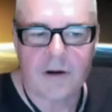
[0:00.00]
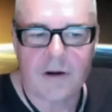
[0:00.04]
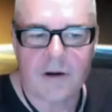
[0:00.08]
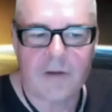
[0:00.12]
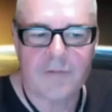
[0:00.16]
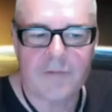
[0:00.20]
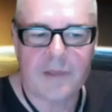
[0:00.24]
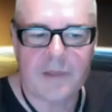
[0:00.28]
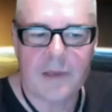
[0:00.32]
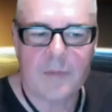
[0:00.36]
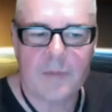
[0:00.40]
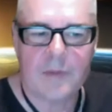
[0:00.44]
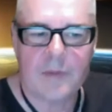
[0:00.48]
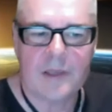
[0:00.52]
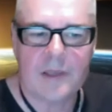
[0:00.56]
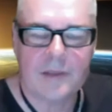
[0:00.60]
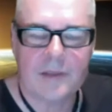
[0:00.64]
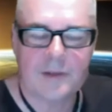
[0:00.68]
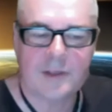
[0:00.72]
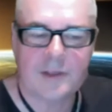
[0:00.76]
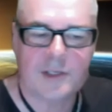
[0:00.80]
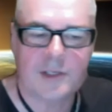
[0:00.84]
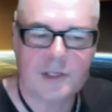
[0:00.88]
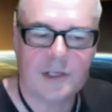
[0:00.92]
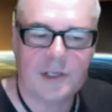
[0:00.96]
them in the
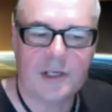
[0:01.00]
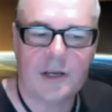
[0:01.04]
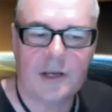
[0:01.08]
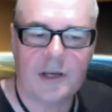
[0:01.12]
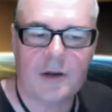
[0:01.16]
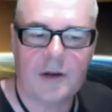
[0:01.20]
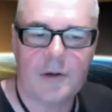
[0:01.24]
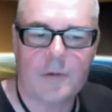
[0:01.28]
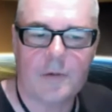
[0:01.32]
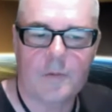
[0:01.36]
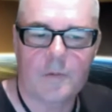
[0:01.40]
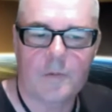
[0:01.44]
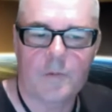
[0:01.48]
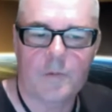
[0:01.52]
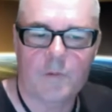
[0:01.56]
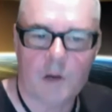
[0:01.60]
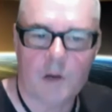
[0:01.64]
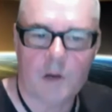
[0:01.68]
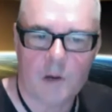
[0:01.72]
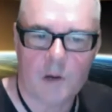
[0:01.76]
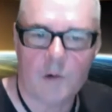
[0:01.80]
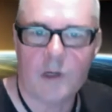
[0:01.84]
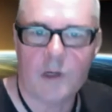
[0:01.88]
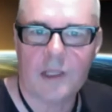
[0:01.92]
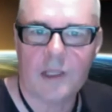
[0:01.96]
studio
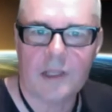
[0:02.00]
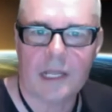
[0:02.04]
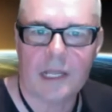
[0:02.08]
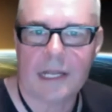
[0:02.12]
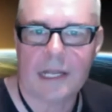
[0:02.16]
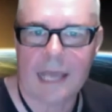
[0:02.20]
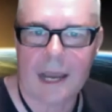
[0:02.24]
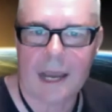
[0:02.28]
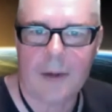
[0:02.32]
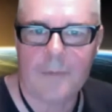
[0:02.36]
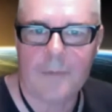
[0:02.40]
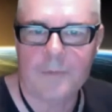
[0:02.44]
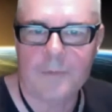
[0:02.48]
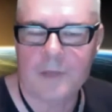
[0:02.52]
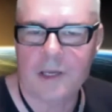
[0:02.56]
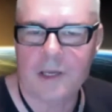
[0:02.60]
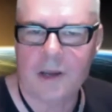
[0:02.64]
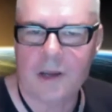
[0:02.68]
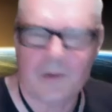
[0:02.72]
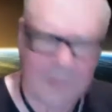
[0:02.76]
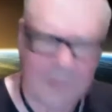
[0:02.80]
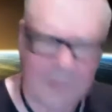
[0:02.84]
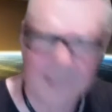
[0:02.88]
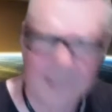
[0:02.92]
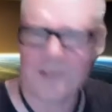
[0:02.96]
recording that album, you
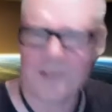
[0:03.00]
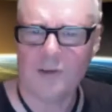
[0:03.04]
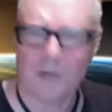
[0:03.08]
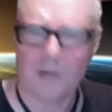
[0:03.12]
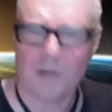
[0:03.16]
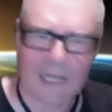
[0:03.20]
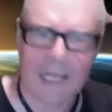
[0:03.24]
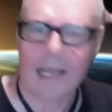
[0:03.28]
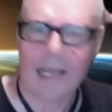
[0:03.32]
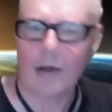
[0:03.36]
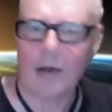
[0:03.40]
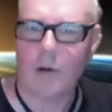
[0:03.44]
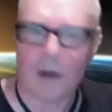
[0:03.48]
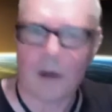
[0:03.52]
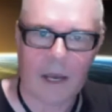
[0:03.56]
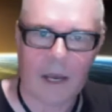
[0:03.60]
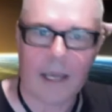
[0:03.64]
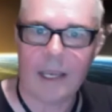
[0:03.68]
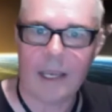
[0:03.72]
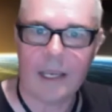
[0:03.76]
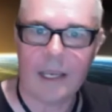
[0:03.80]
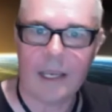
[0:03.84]
go, that's not how I